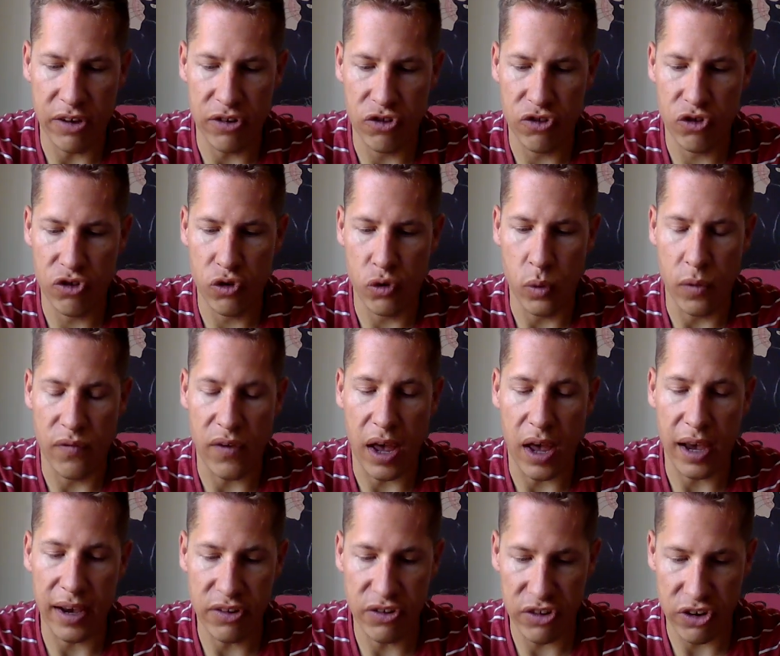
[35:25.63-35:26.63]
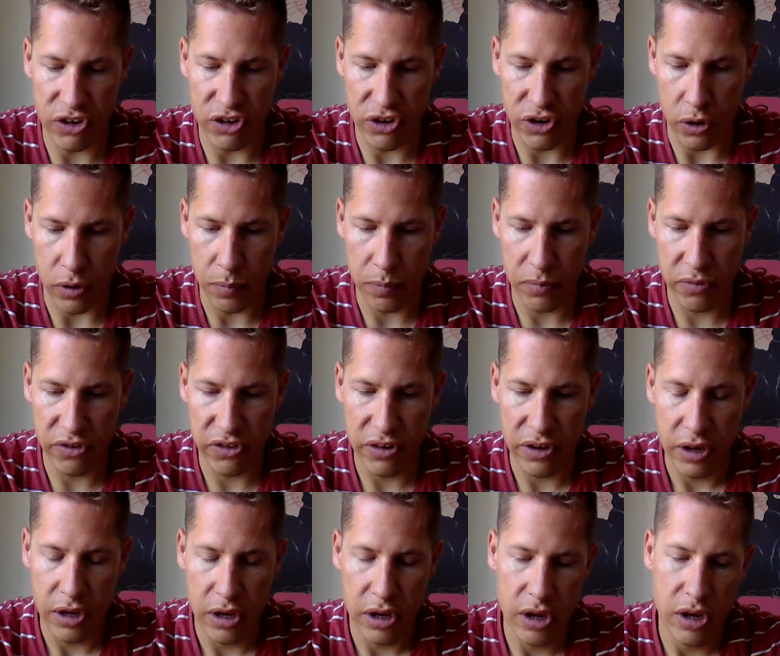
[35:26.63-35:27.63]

is true of isotopes?